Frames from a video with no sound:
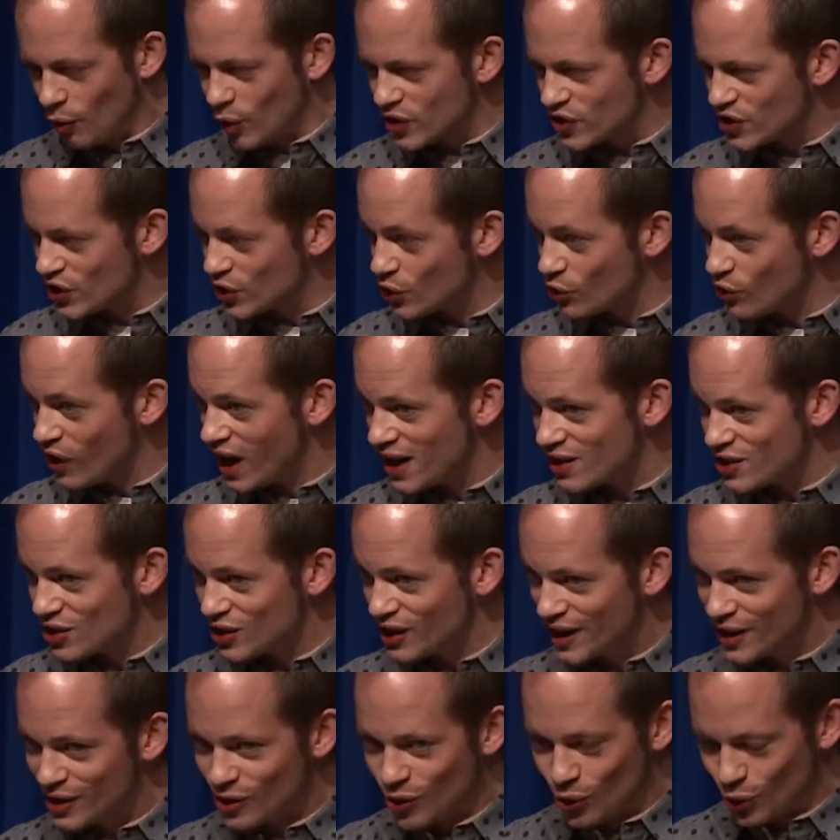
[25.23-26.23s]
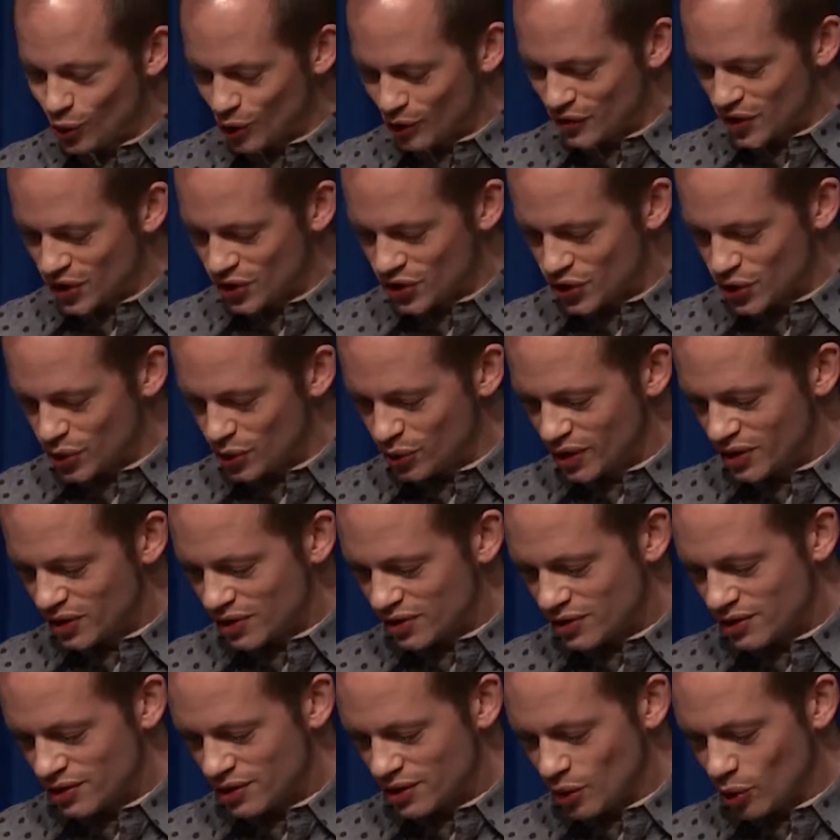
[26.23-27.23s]
want to congratulate all of the
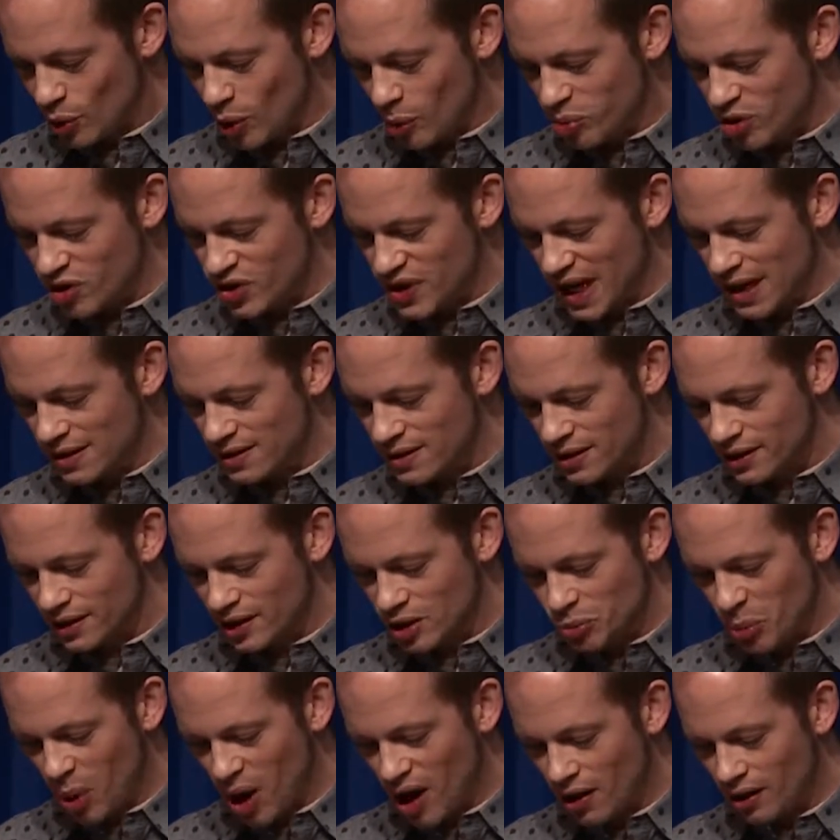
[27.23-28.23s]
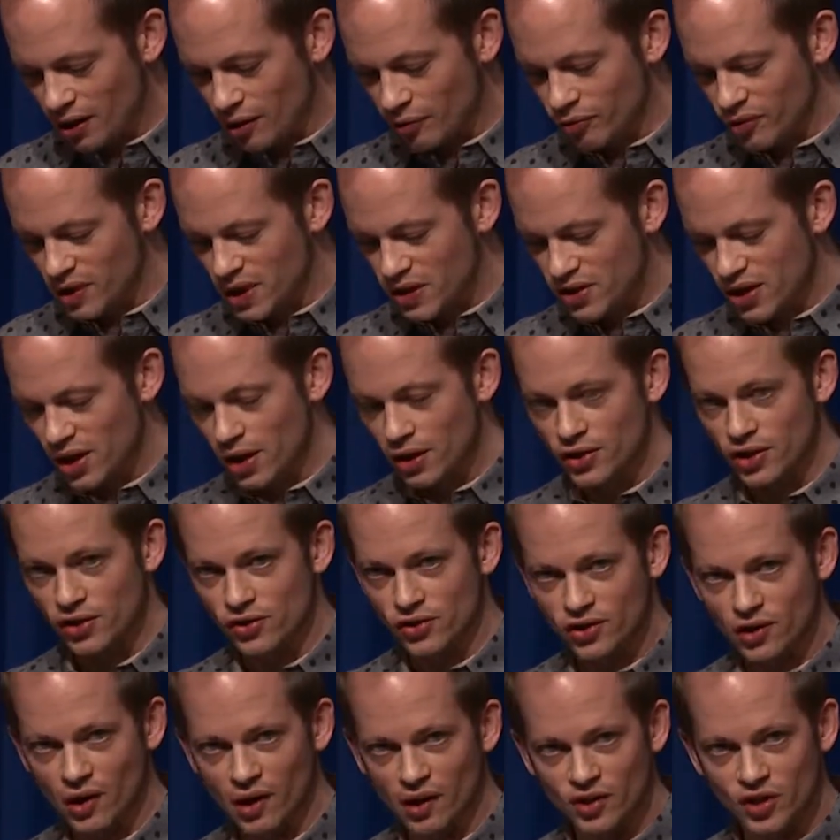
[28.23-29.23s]
students who are presenting as part of Research and
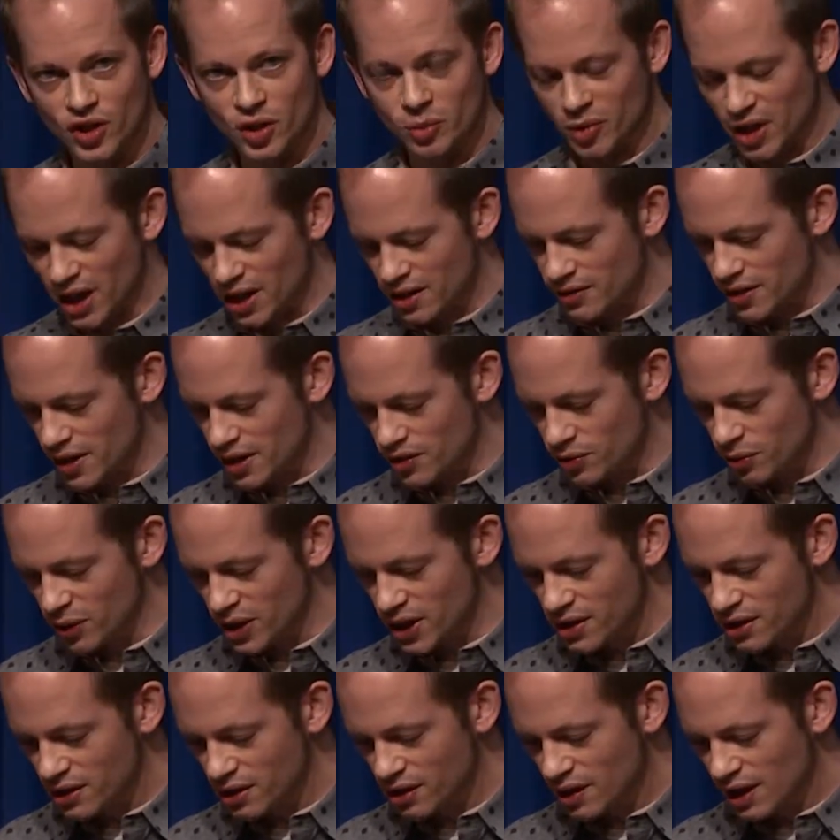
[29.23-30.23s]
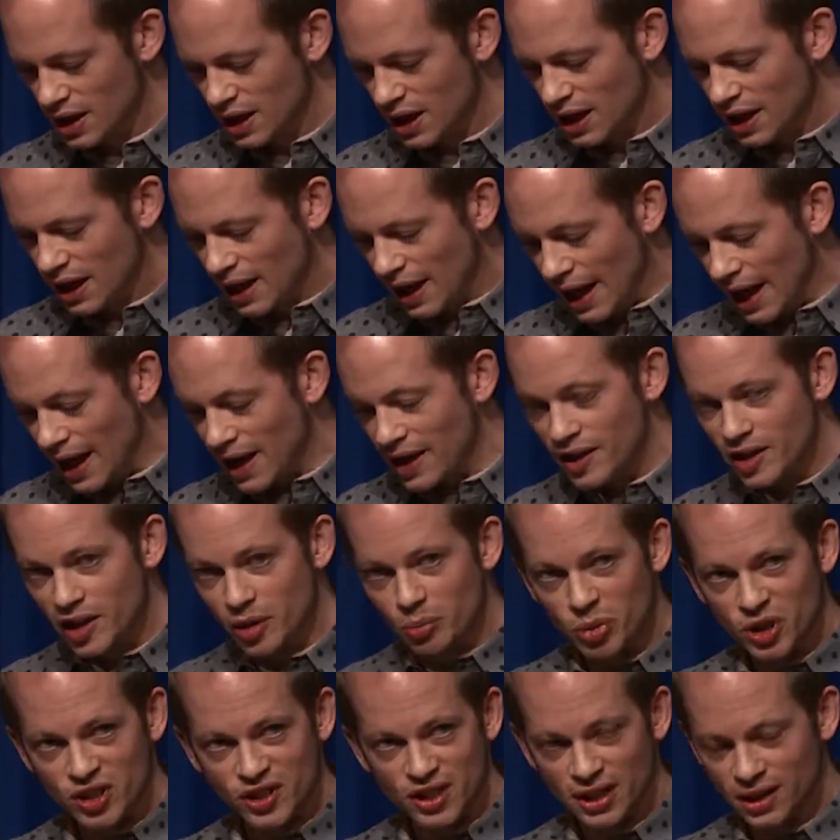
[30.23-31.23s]
Scholarship Days this week, and
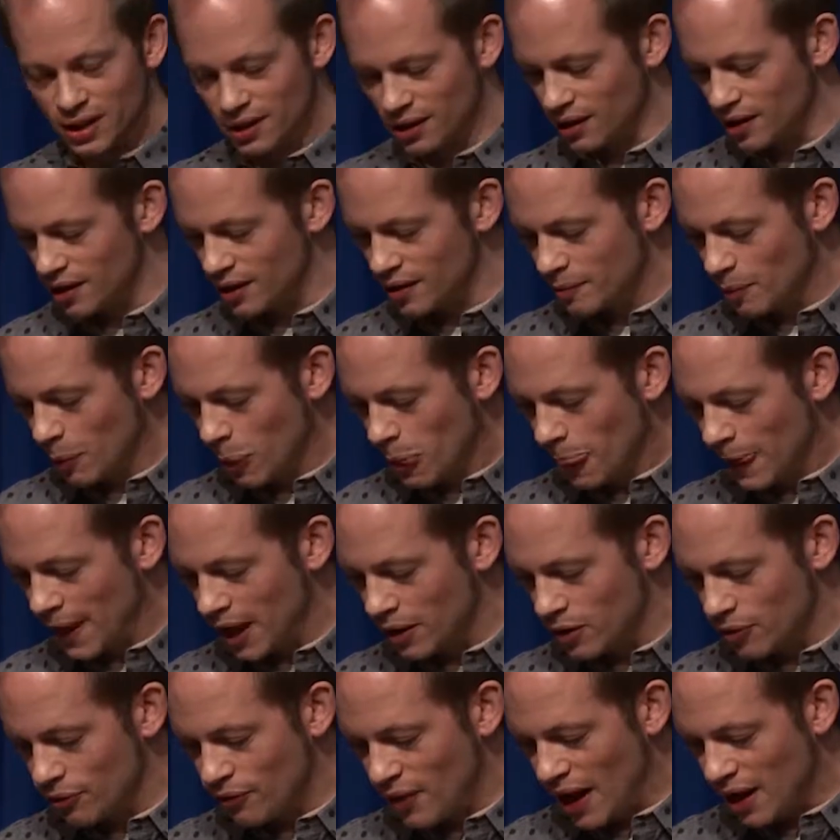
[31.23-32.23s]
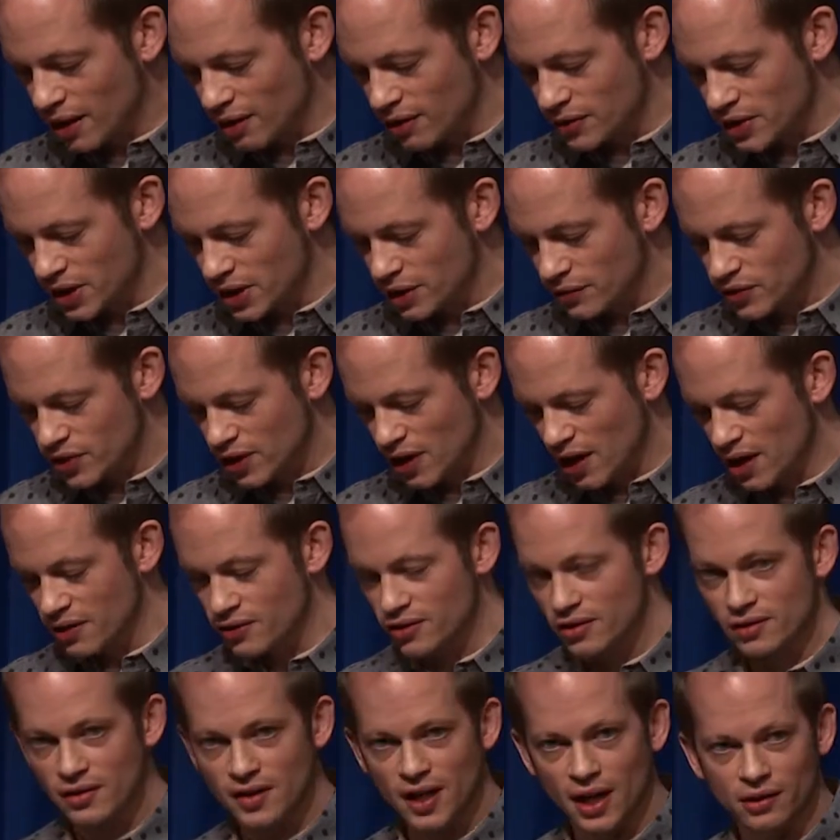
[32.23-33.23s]
in particular at the Faculty of
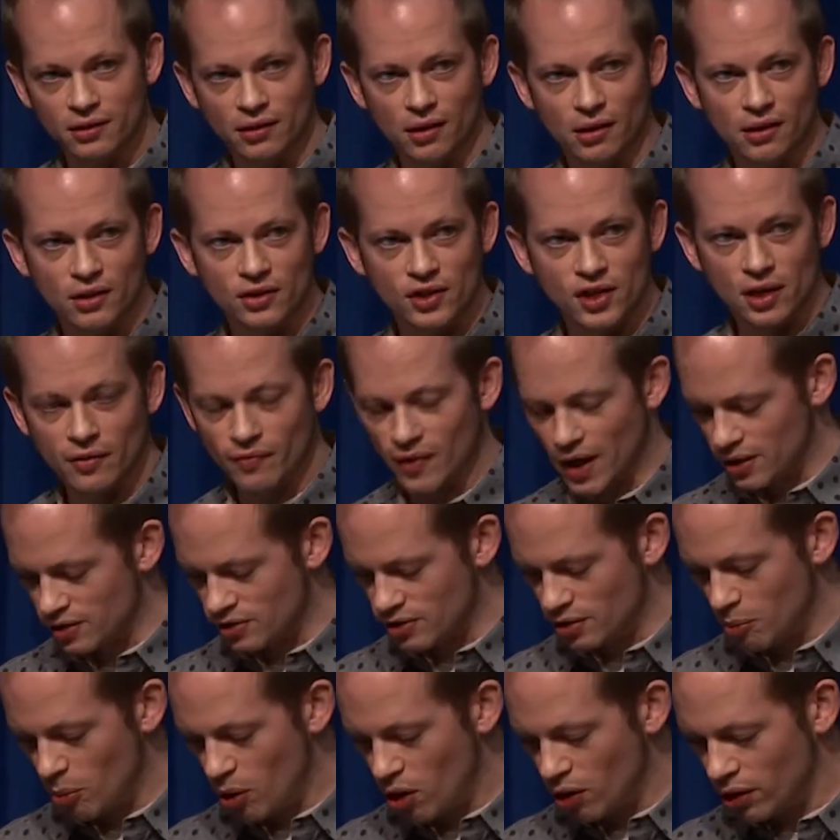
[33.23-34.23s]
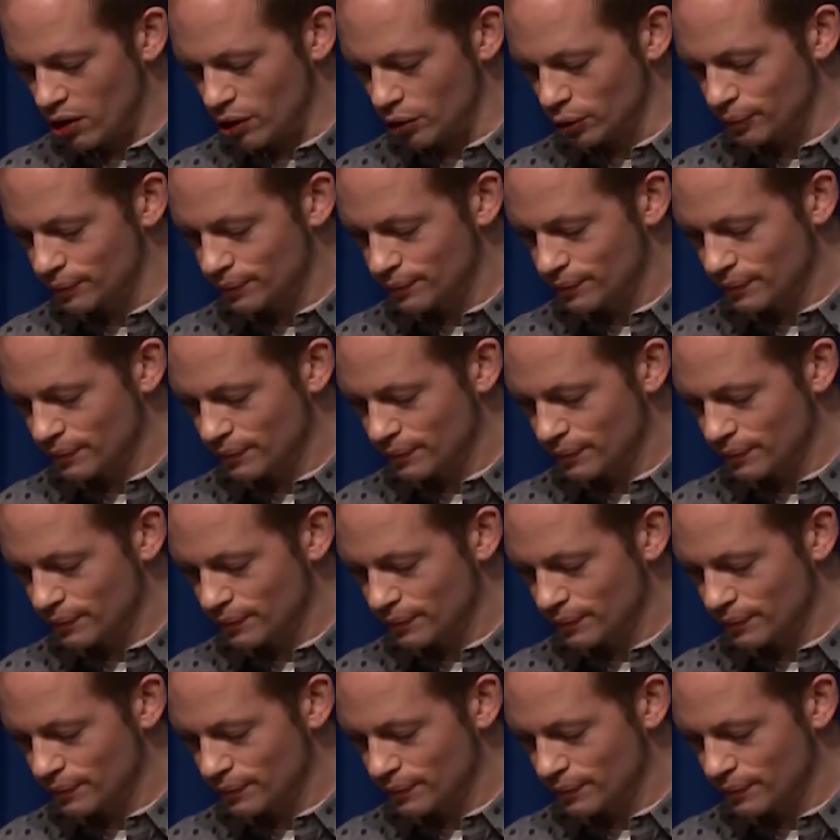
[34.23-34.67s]
Science and Technology event tomorrow.